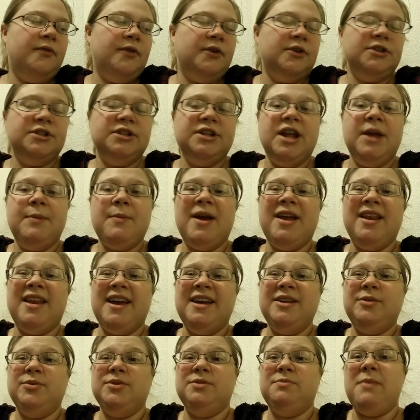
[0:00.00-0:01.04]
first name I
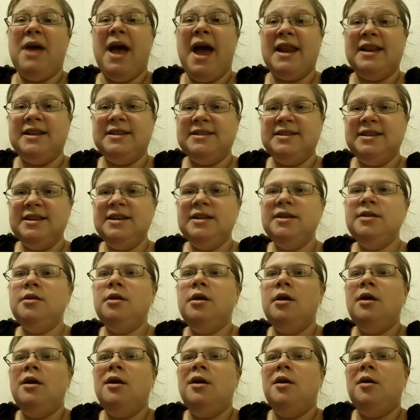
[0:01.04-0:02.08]
liked was Madison,
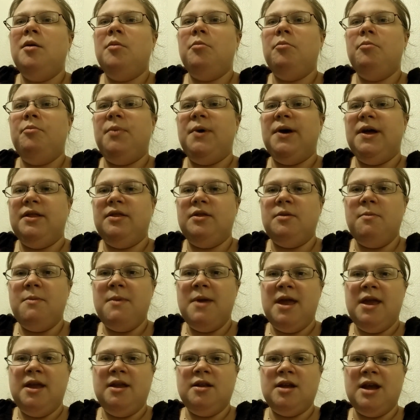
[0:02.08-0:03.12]
but
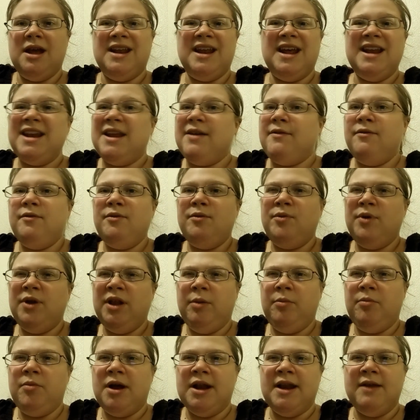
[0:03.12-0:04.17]
I never
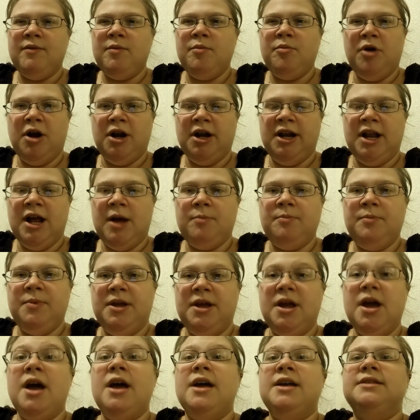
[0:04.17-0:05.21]
brought it up
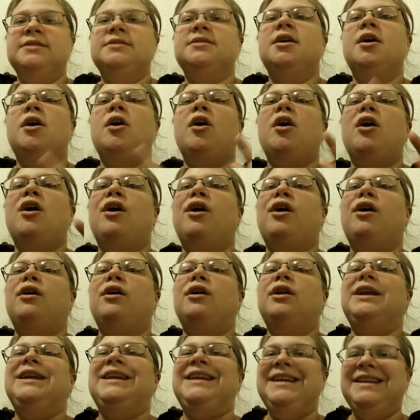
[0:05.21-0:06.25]
because our
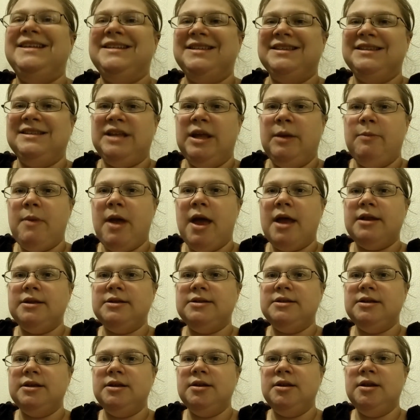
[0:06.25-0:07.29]
niece is named
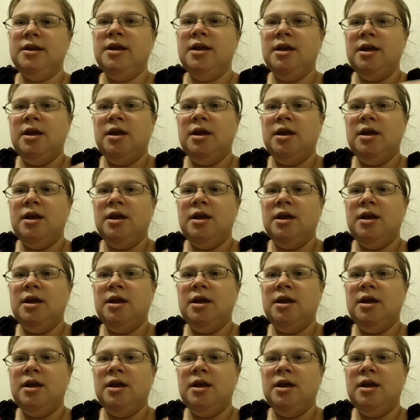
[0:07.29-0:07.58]
Madison.